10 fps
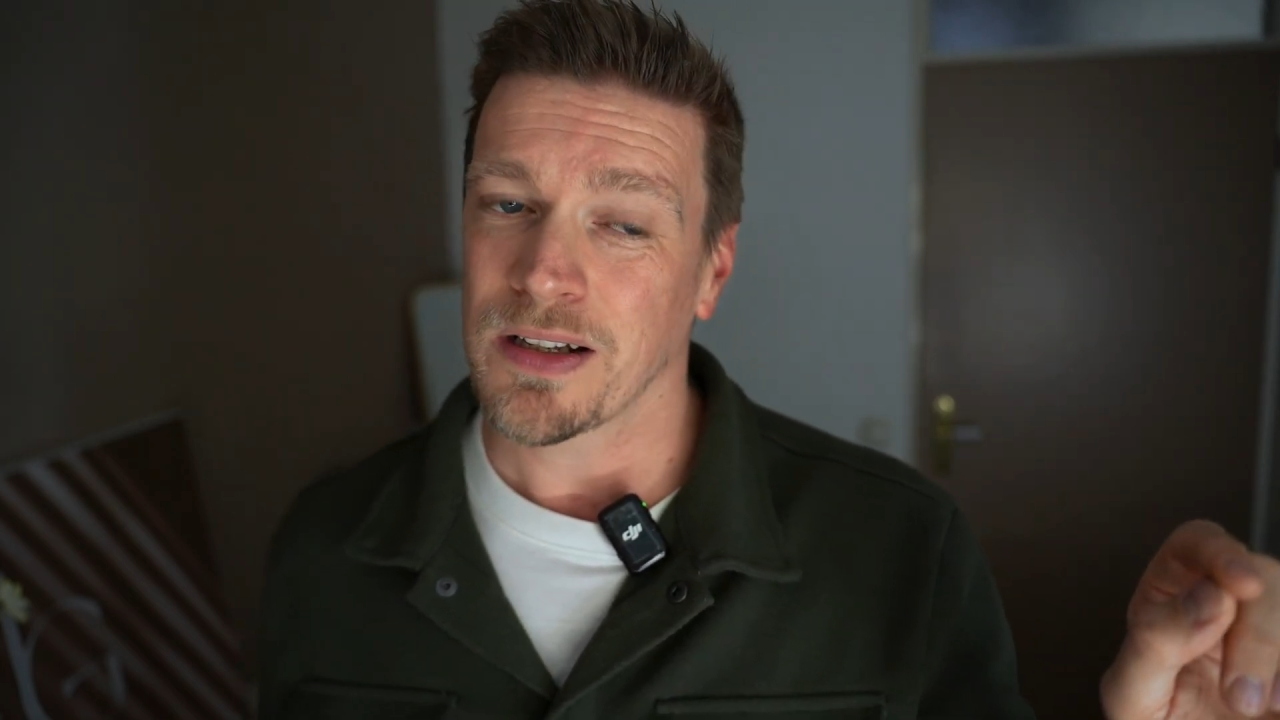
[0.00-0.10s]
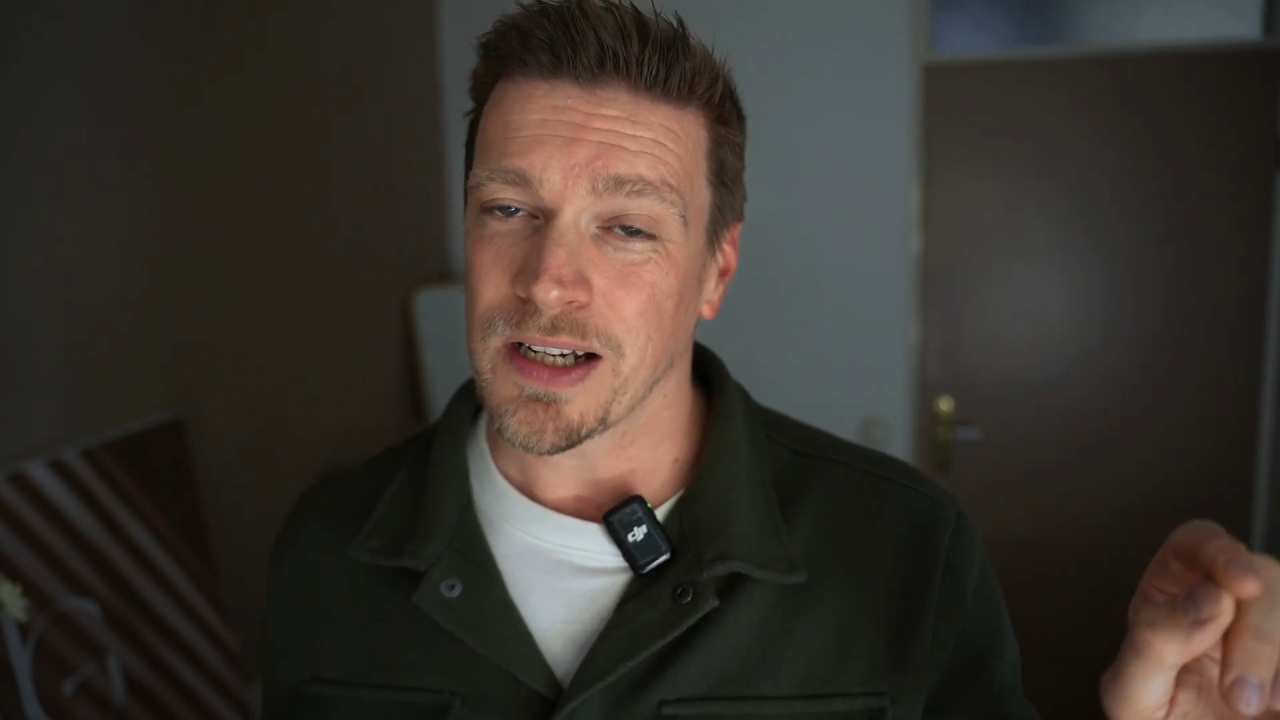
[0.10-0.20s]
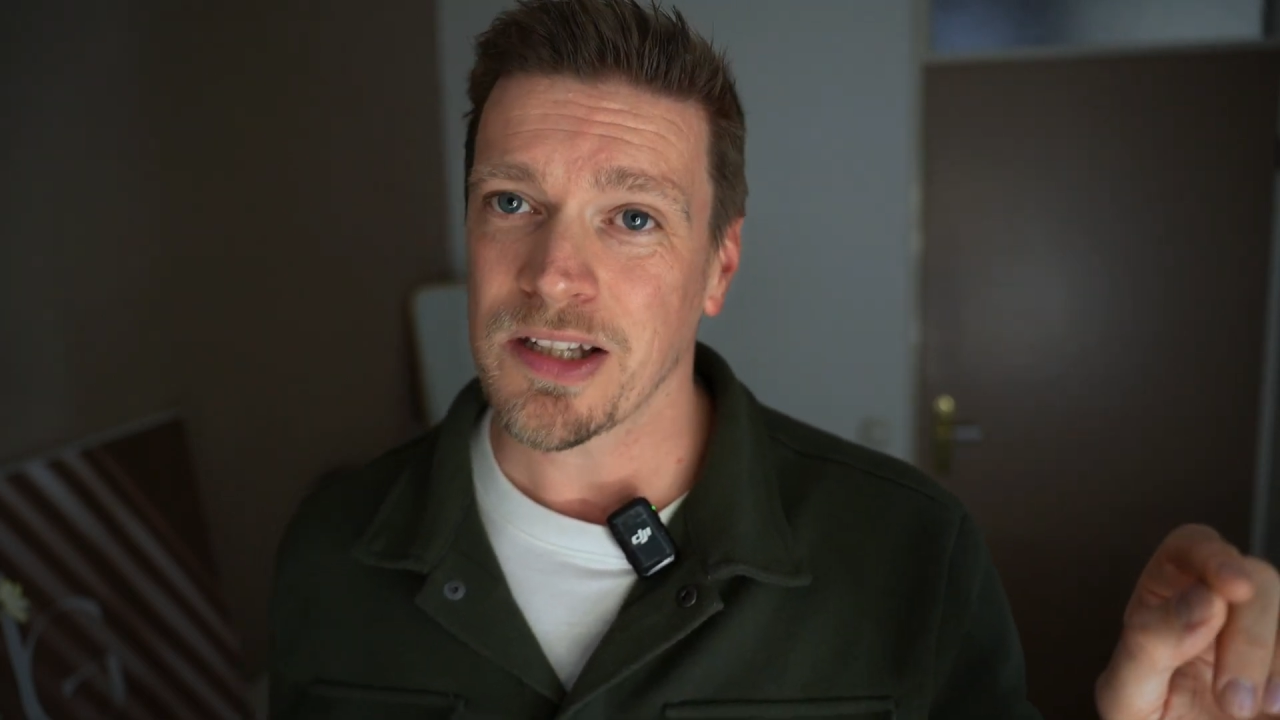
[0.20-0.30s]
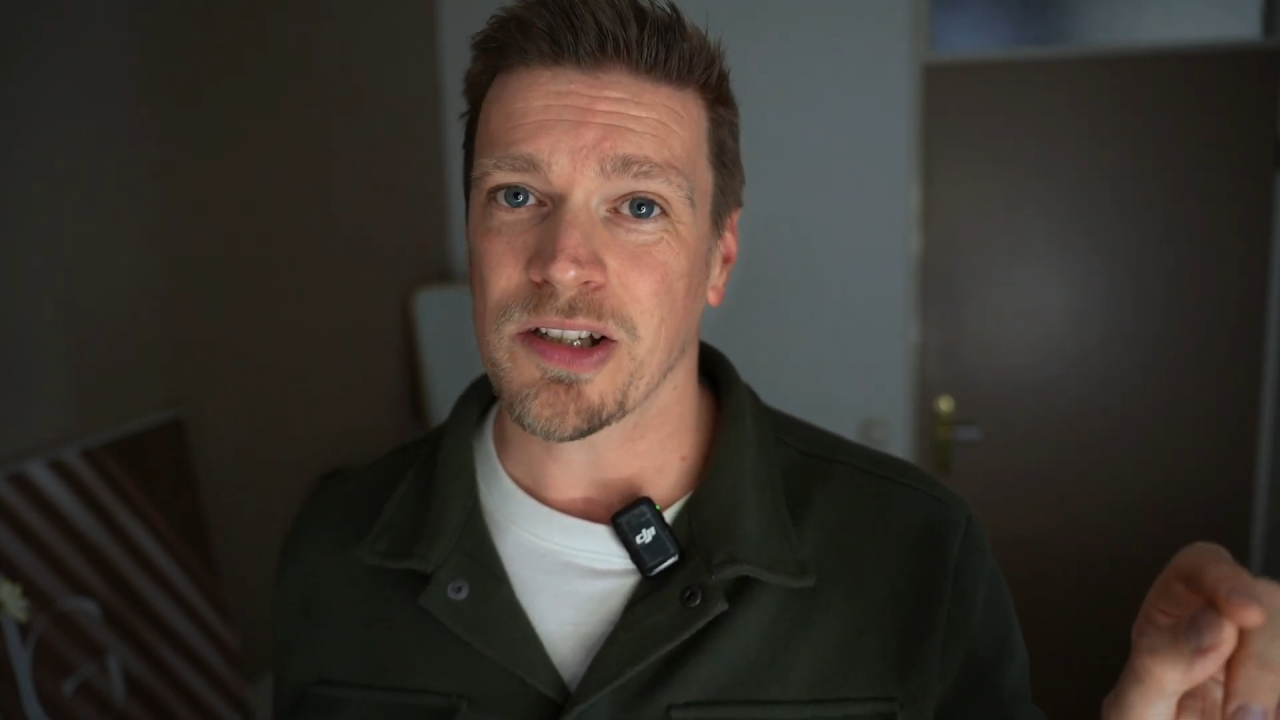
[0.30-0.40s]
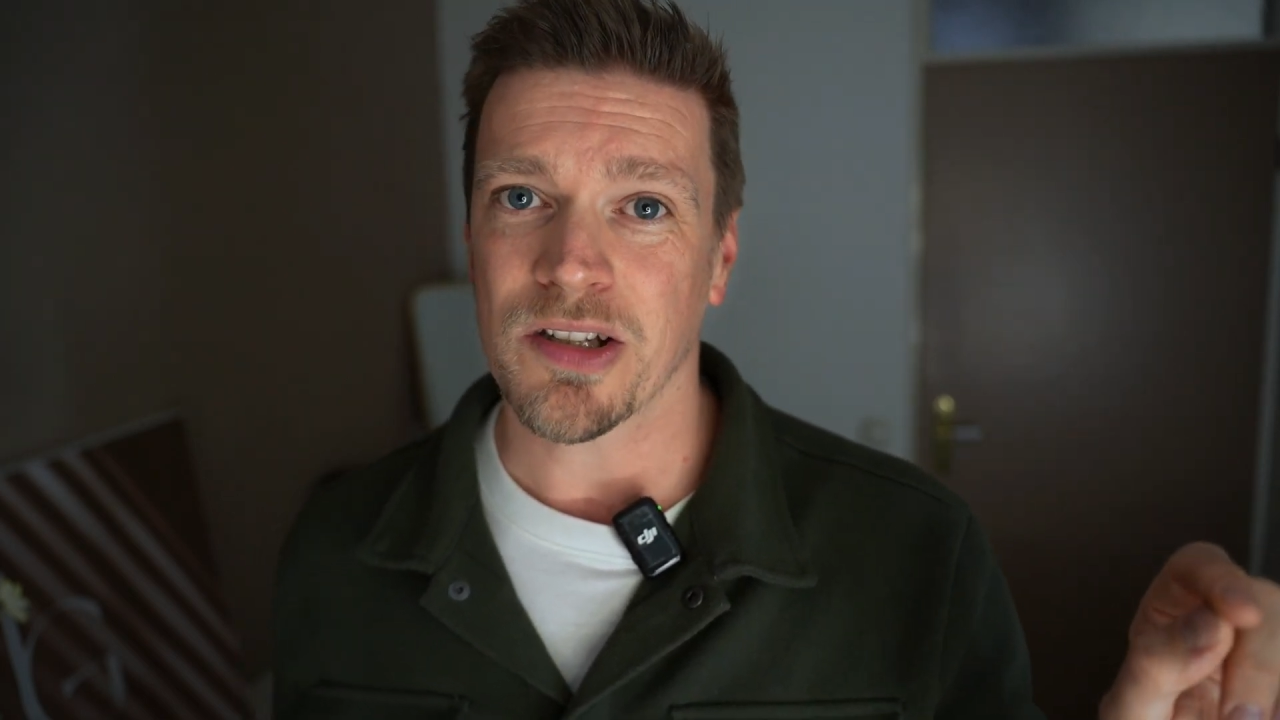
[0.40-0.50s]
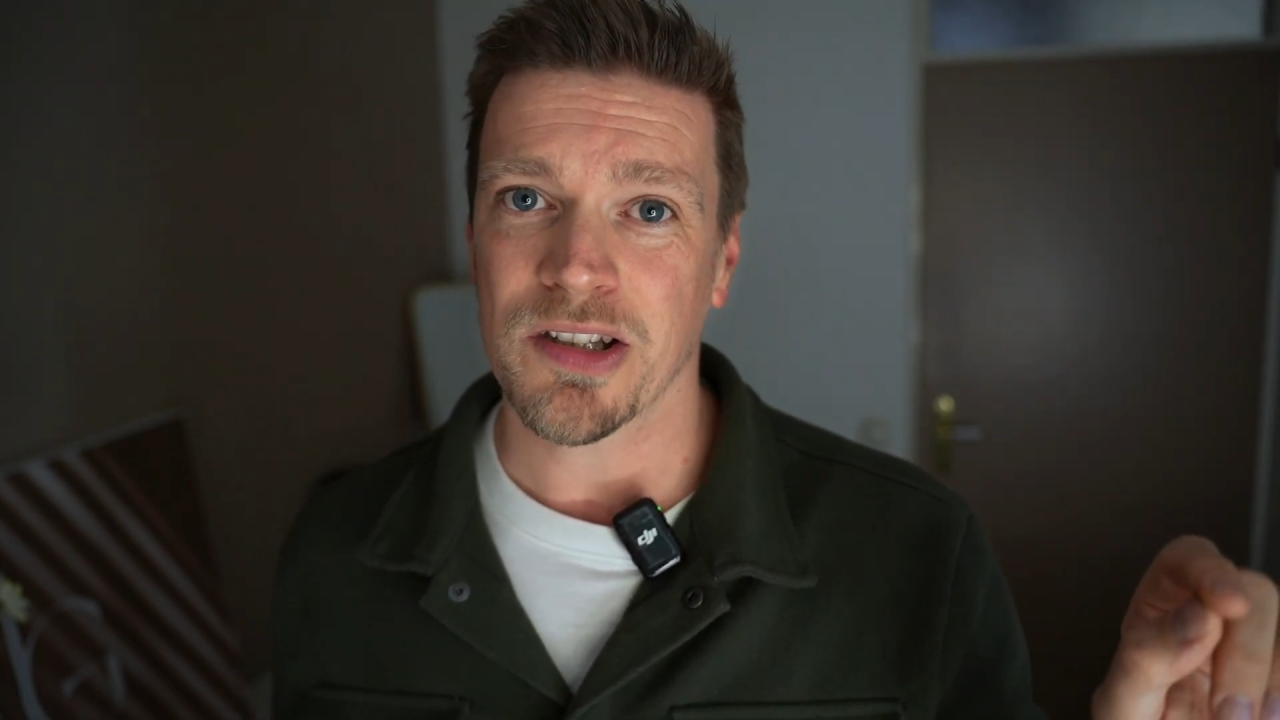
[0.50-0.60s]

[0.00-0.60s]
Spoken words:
let's just